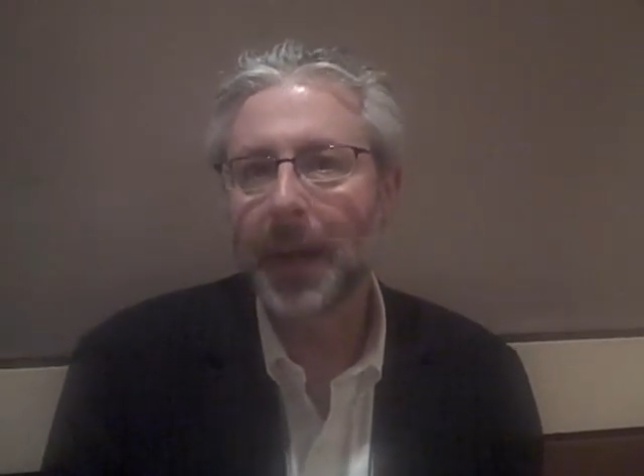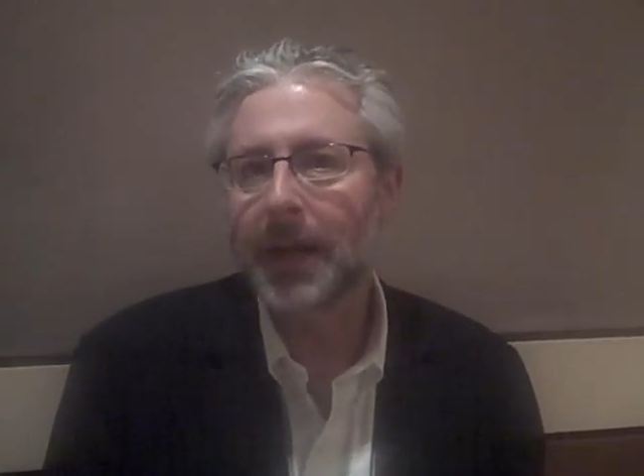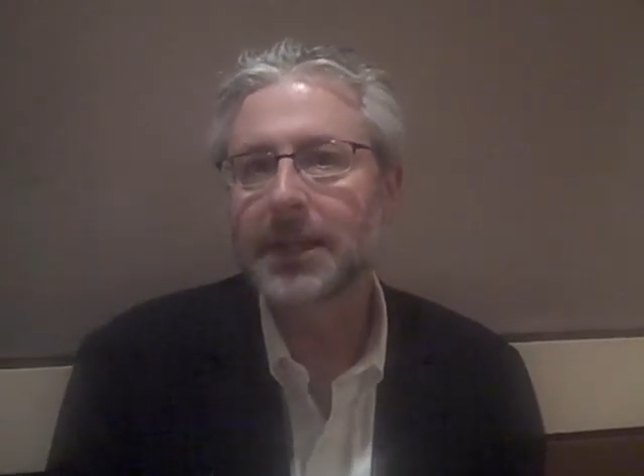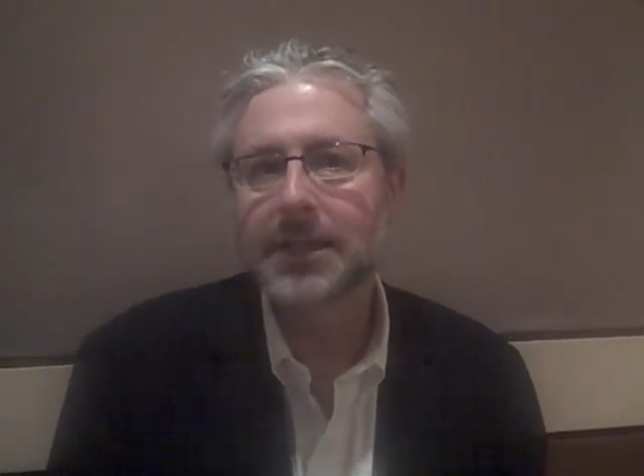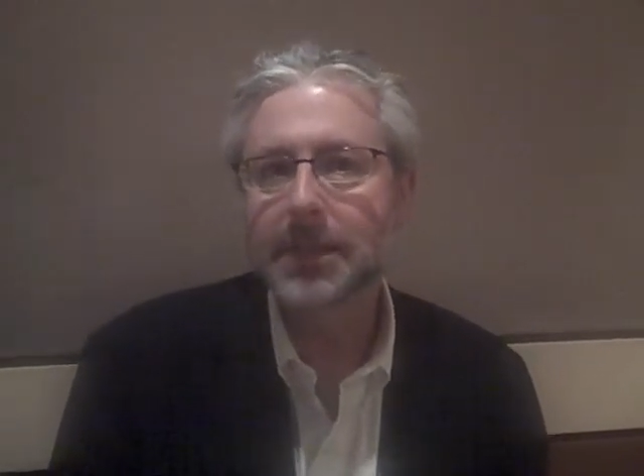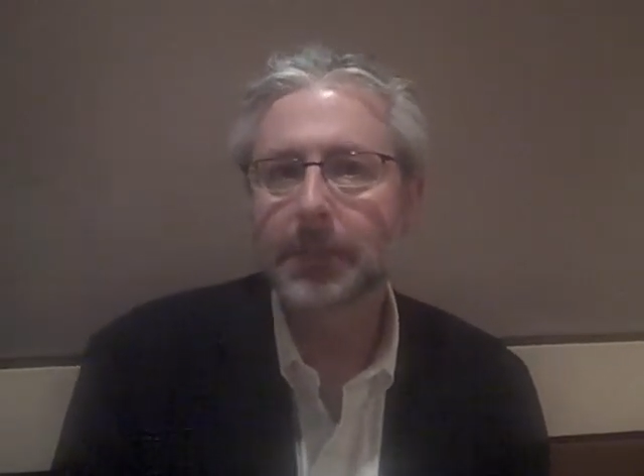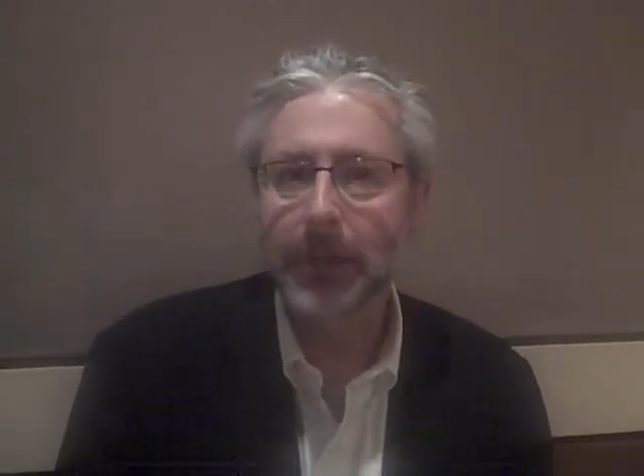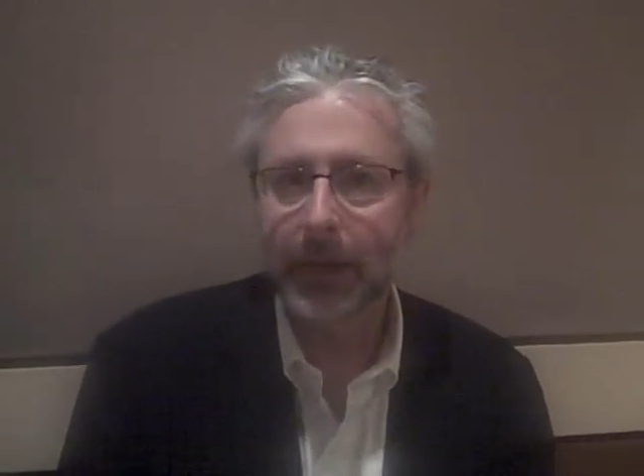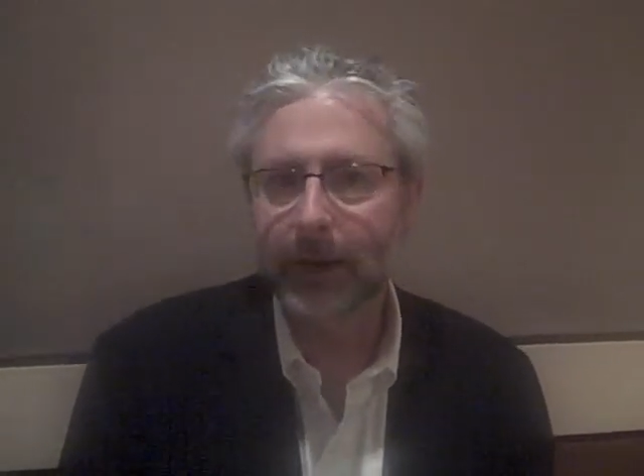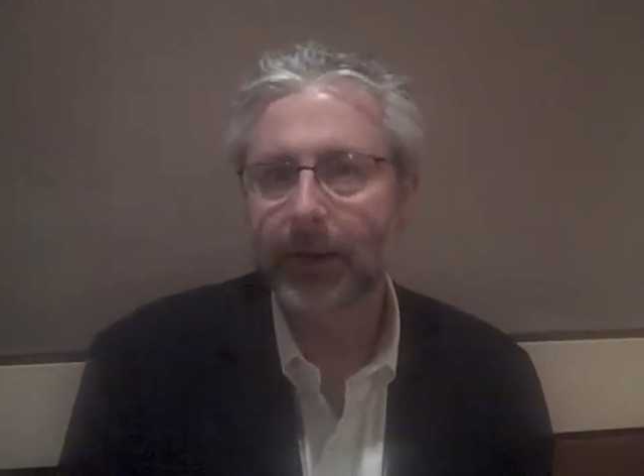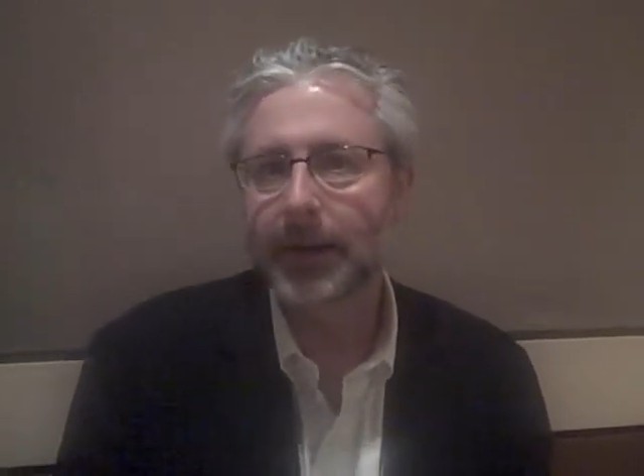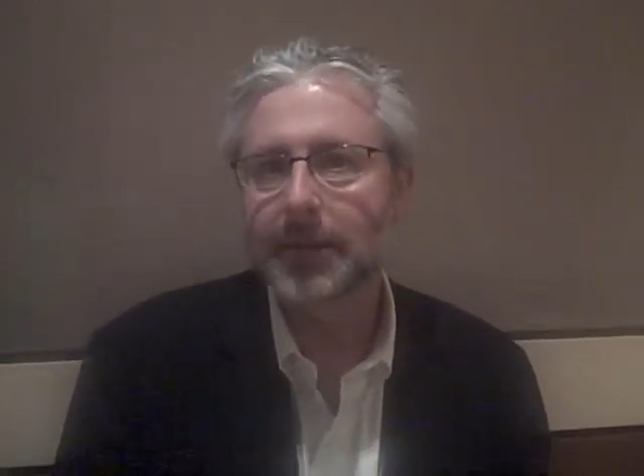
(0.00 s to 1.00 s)
many
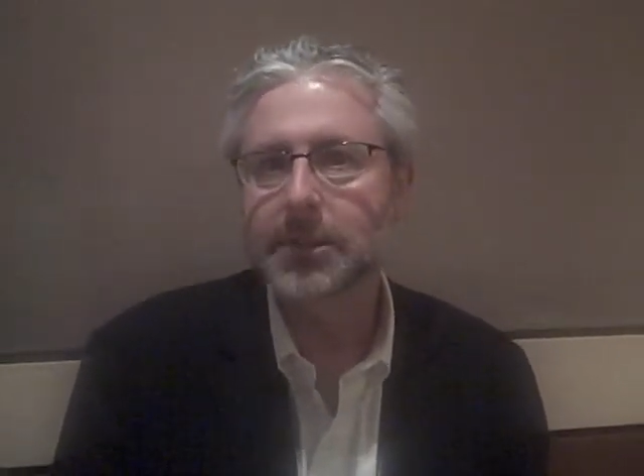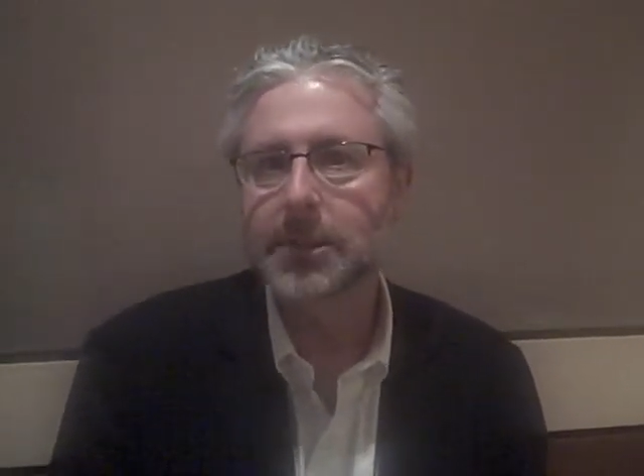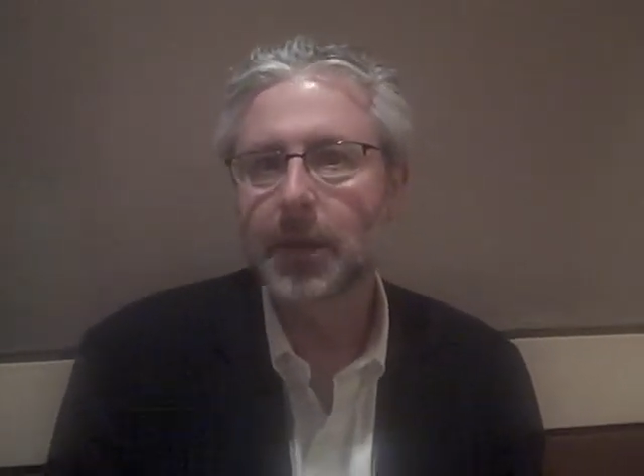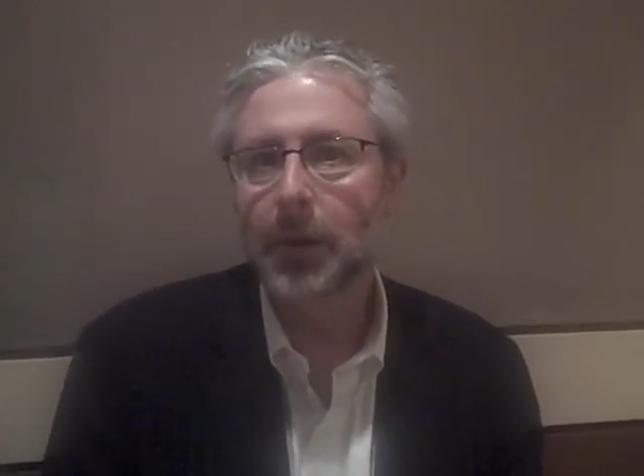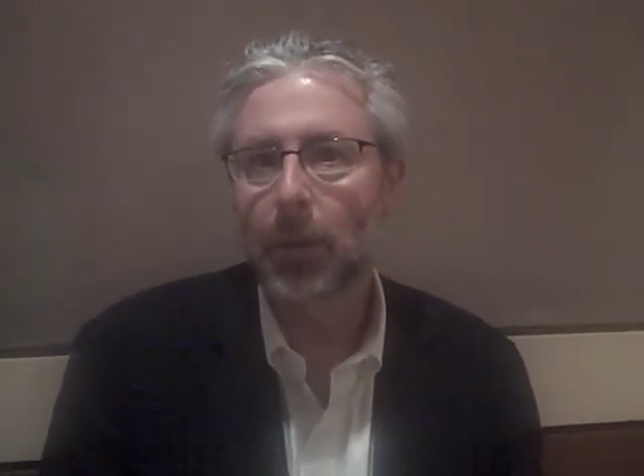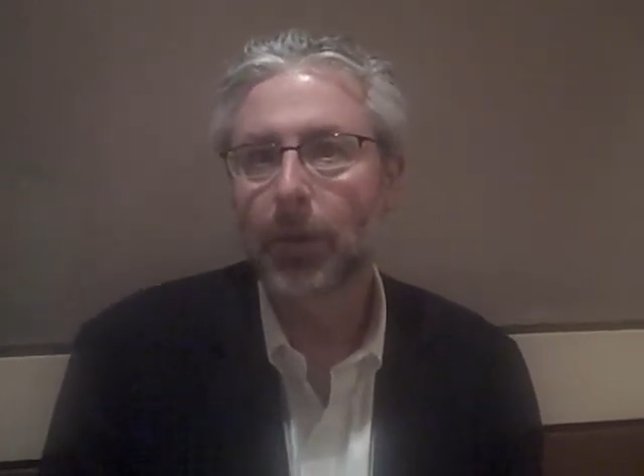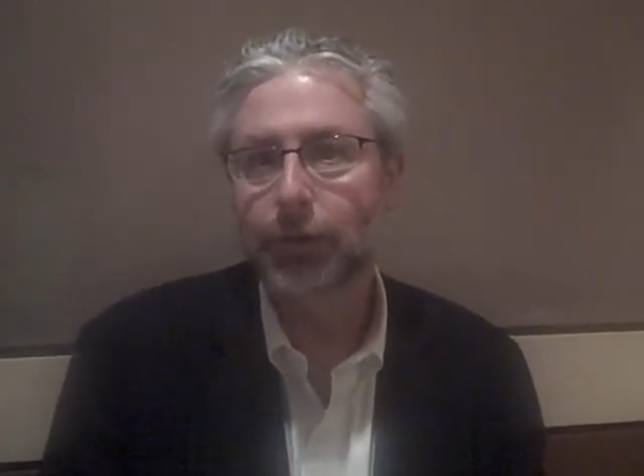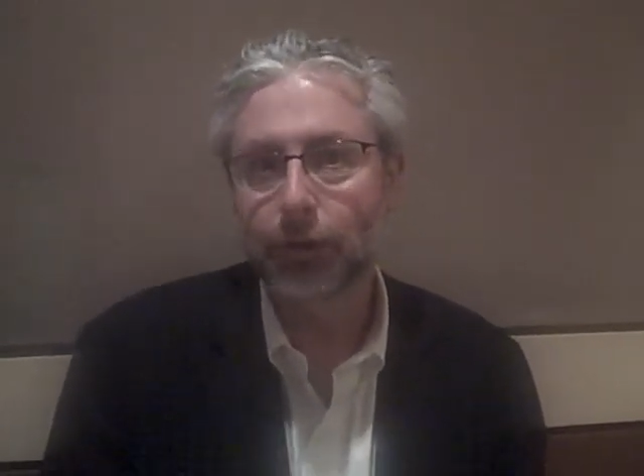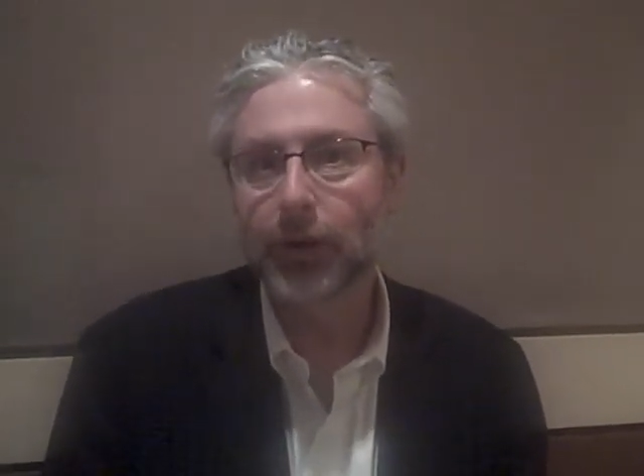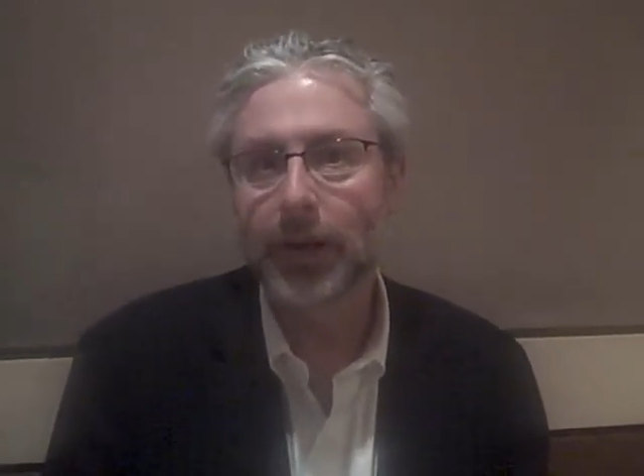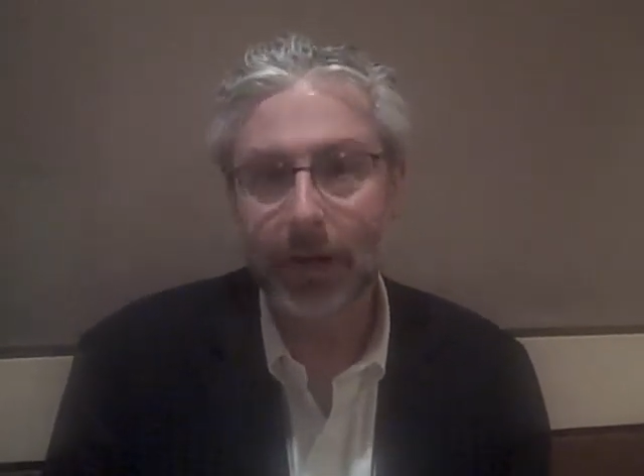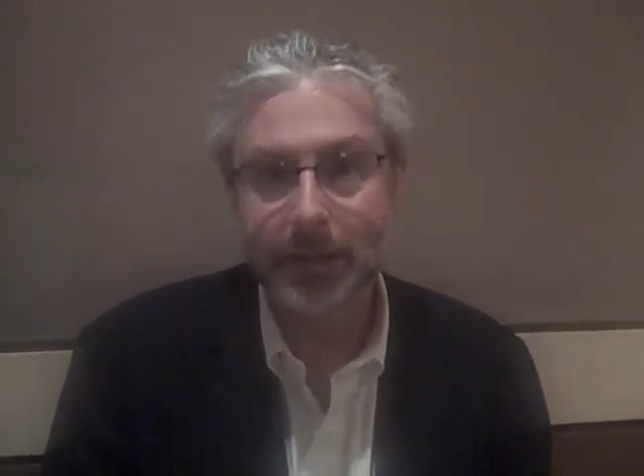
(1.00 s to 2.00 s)
similarities with
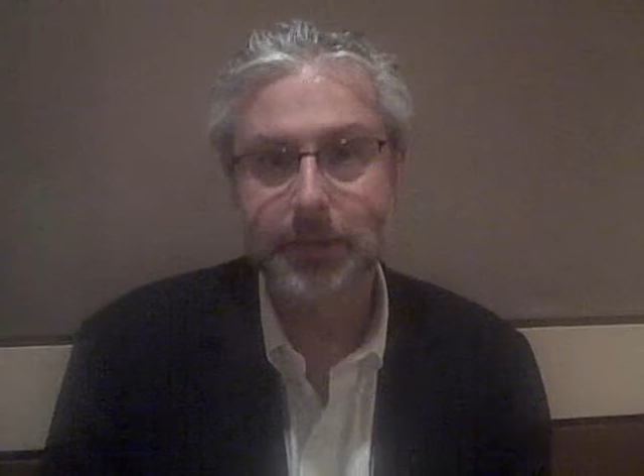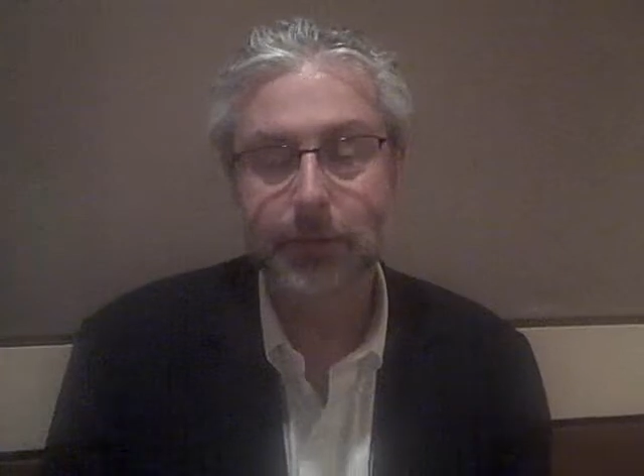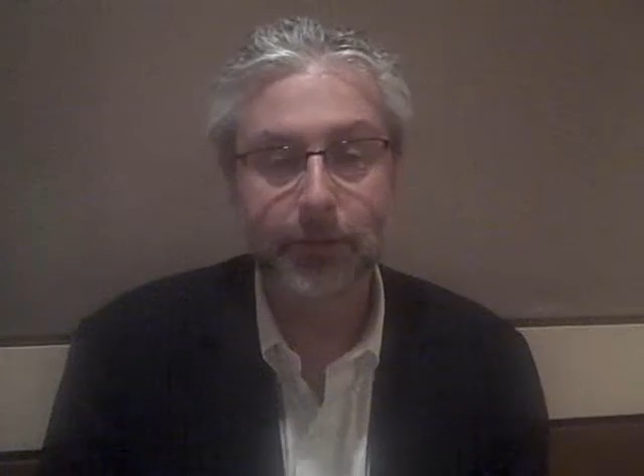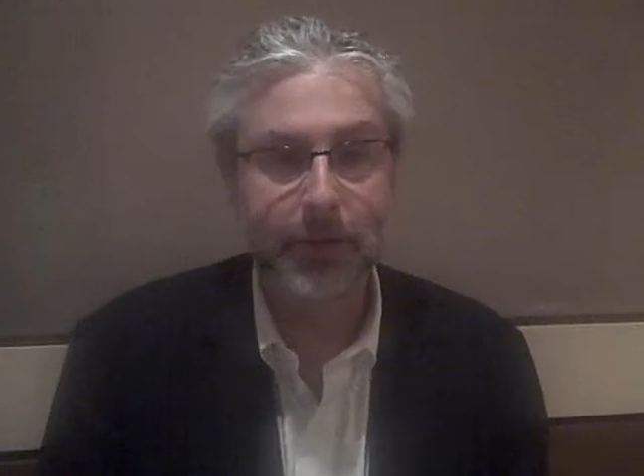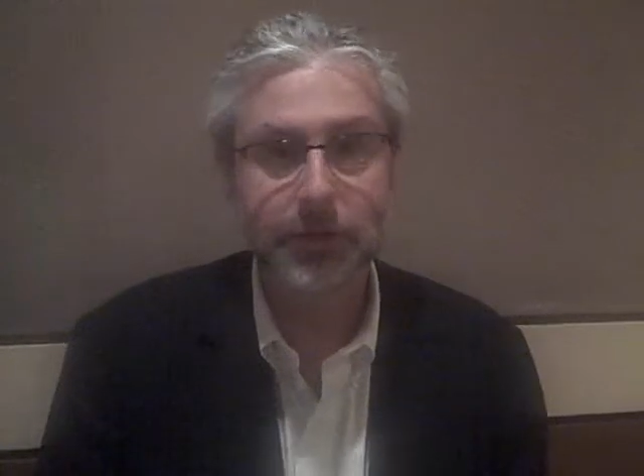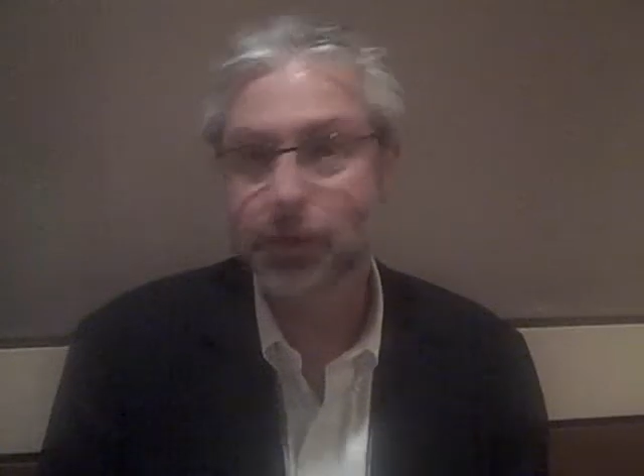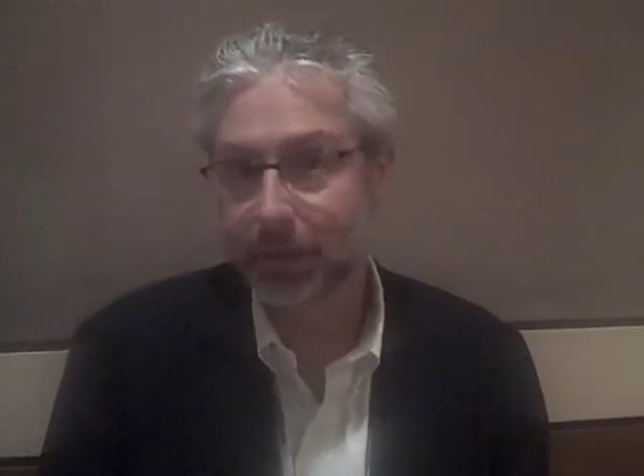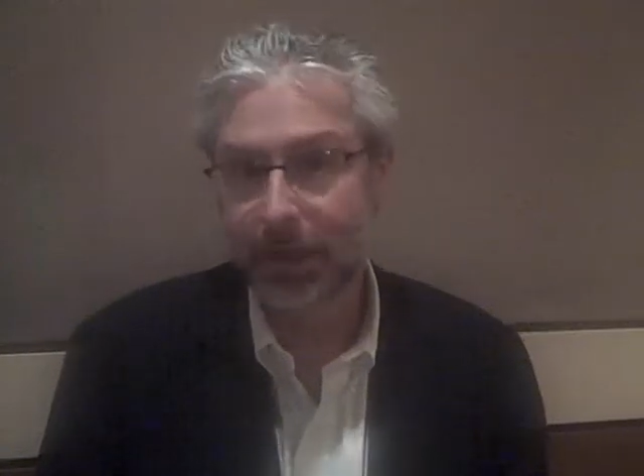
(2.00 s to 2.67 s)
certain kinds of fish.